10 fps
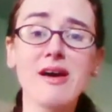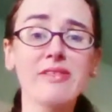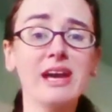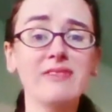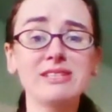
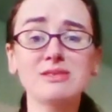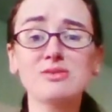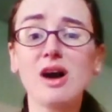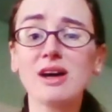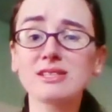They have these
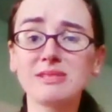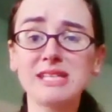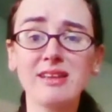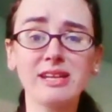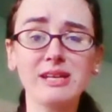awesome
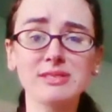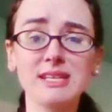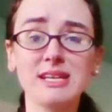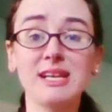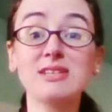metallic labels
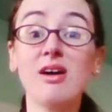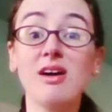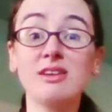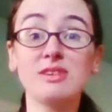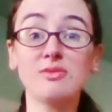in a ton
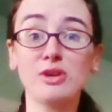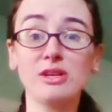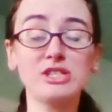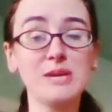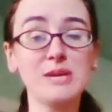of
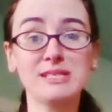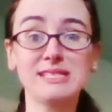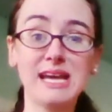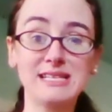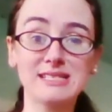different shapes and
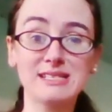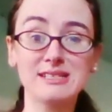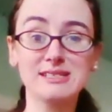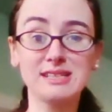sizes.